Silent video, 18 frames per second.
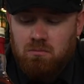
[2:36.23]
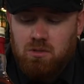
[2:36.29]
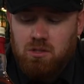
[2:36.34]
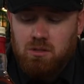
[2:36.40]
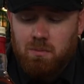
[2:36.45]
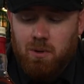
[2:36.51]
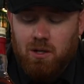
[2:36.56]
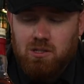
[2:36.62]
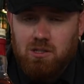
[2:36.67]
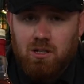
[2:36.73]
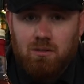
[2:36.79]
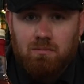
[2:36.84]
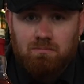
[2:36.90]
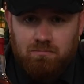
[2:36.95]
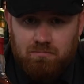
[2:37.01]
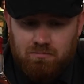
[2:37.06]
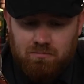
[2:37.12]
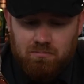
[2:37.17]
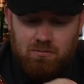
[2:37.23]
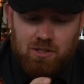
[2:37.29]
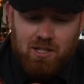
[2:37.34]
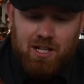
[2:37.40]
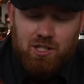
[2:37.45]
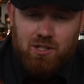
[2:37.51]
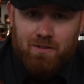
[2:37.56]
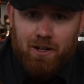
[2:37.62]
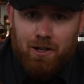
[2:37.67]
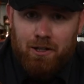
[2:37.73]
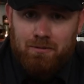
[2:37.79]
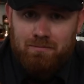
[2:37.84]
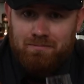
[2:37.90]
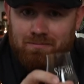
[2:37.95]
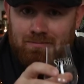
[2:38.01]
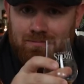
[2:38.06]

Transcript: spot on. Slàinte mhath.